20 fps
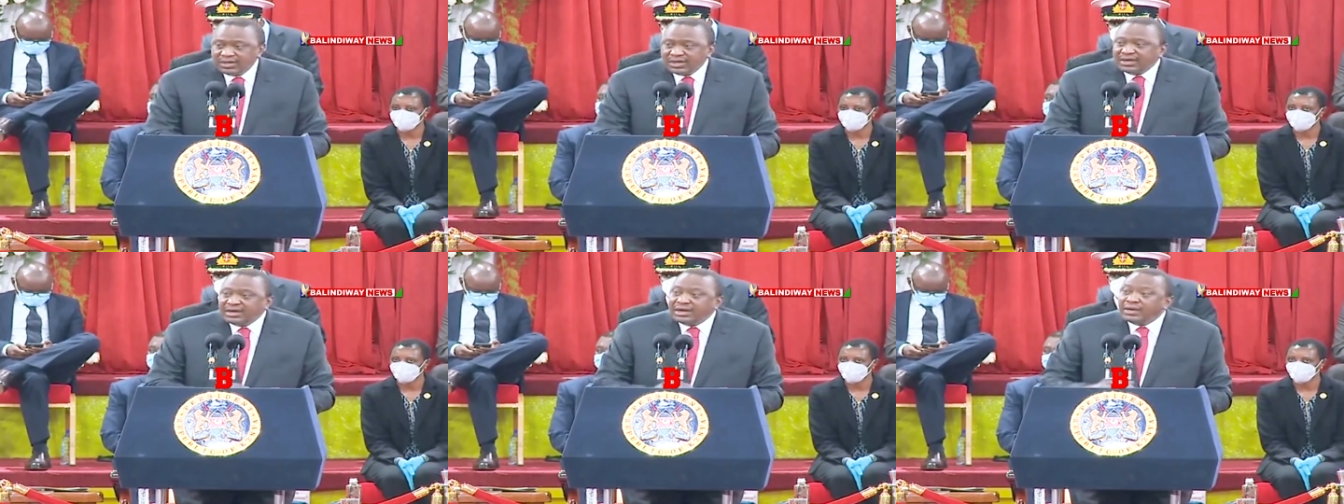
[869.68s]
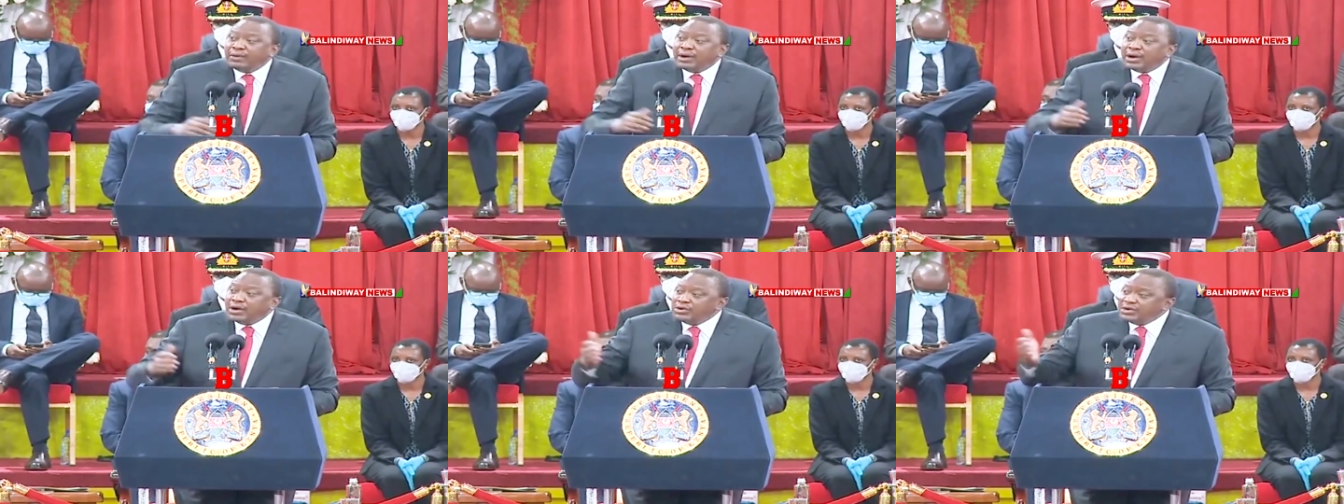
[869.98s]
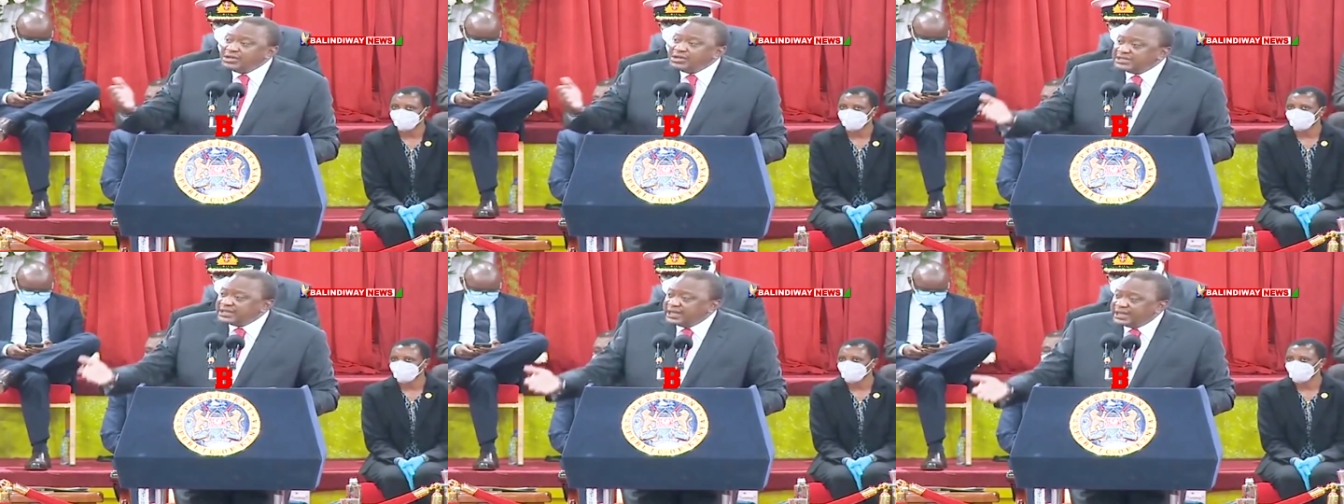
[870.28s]
na
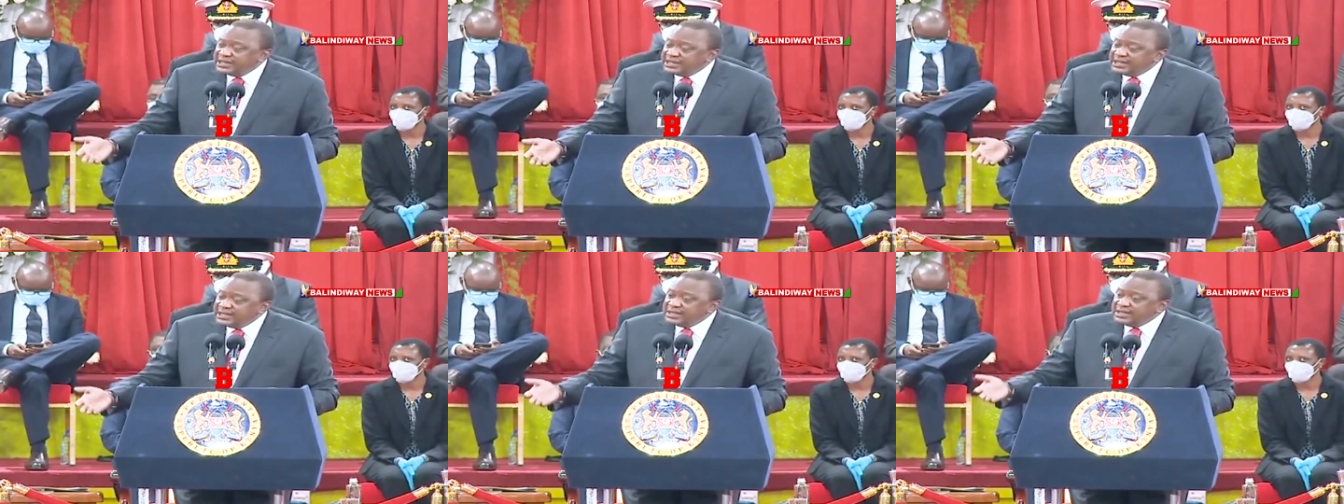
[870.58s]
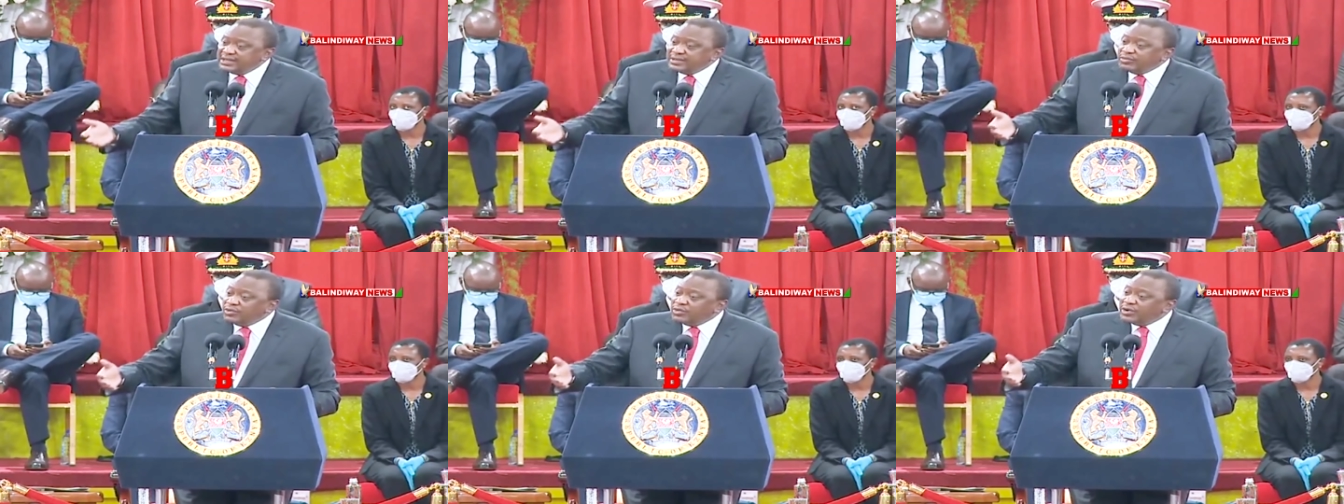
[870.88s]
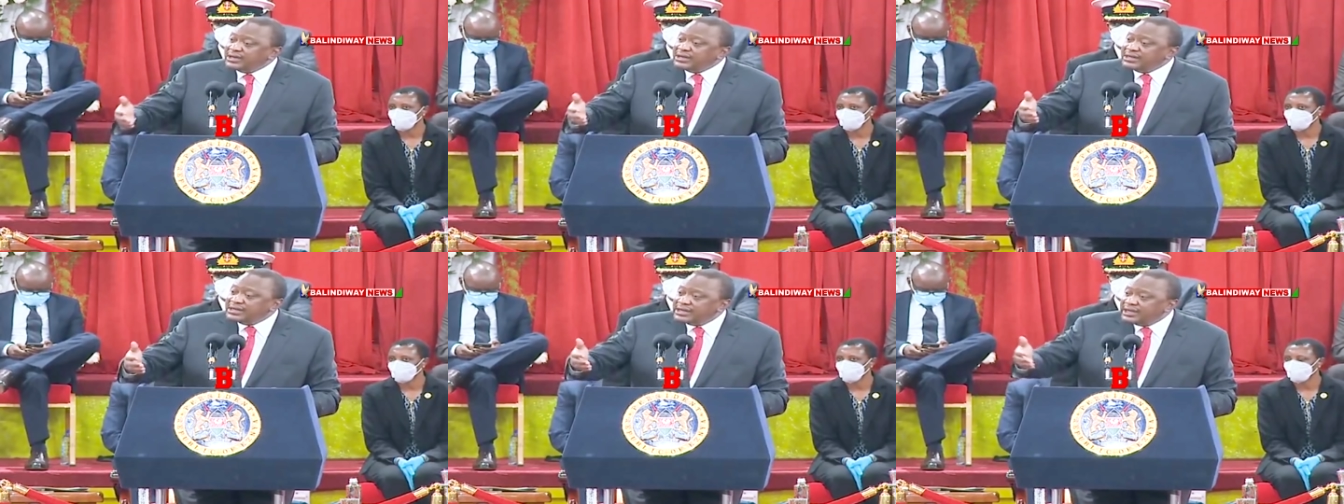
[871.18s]
wauliza nyinyi
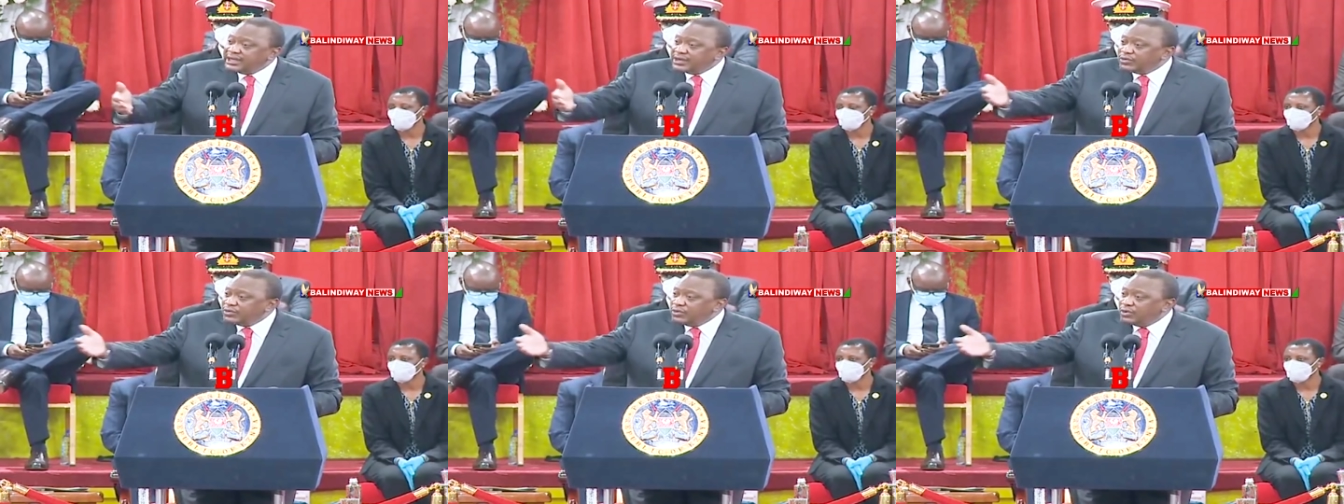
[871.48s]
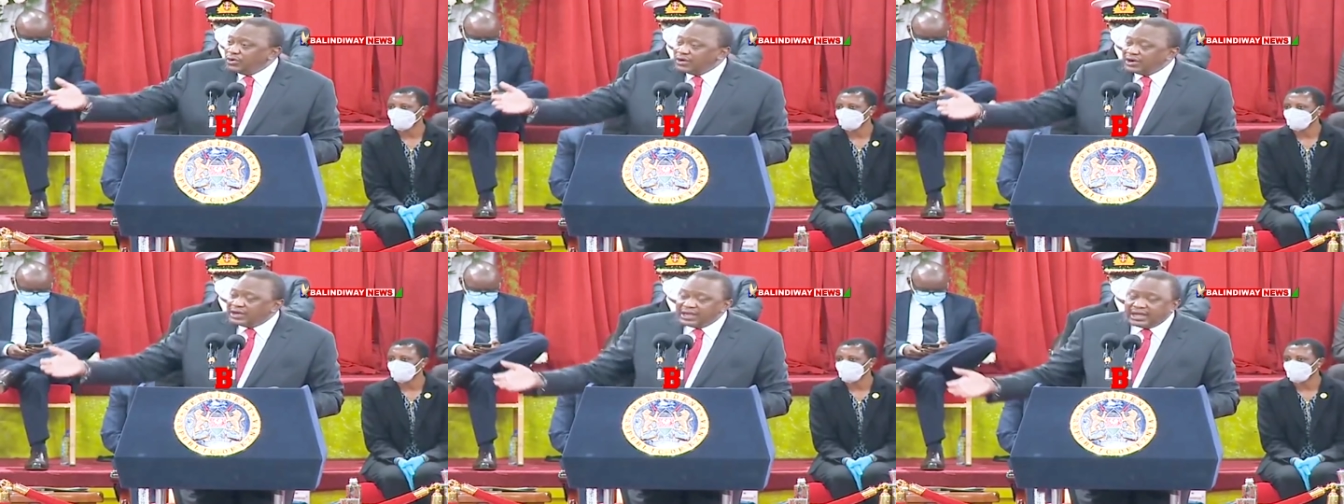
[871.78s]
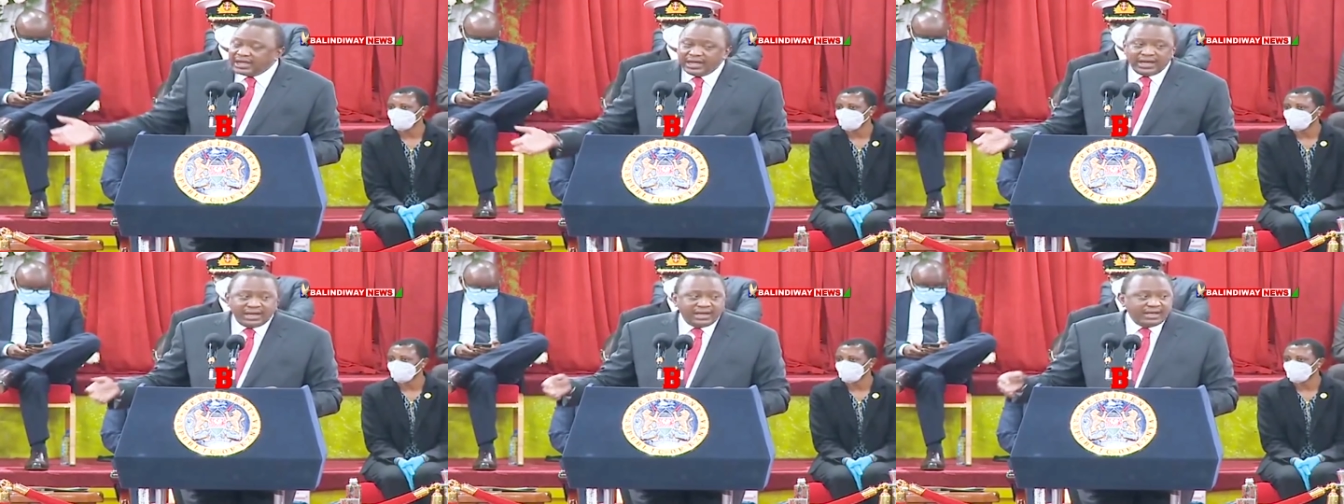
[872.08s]
muendelee
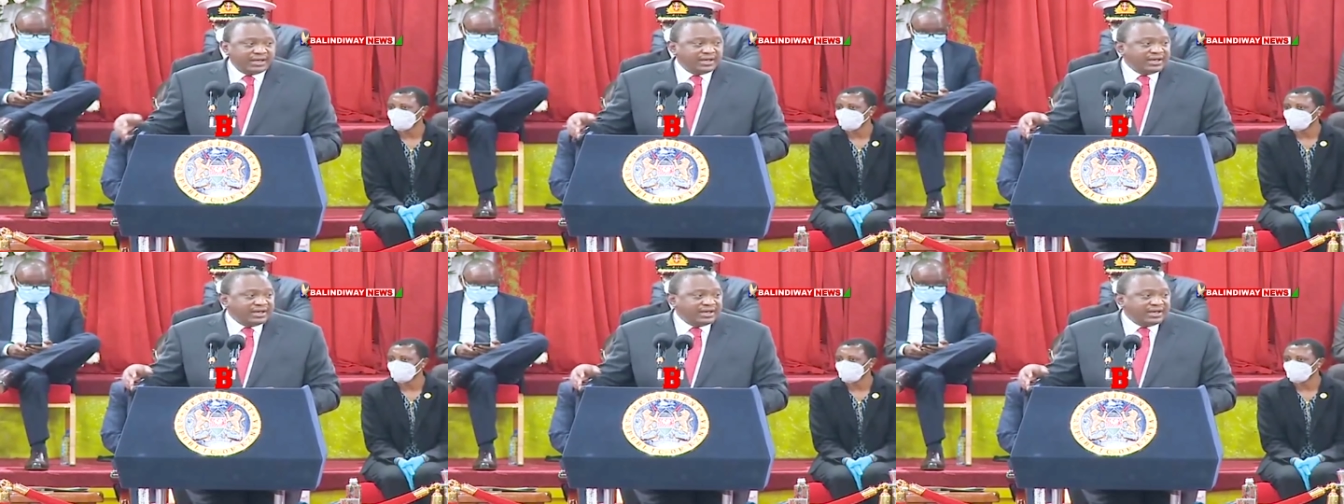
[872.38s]
kuongea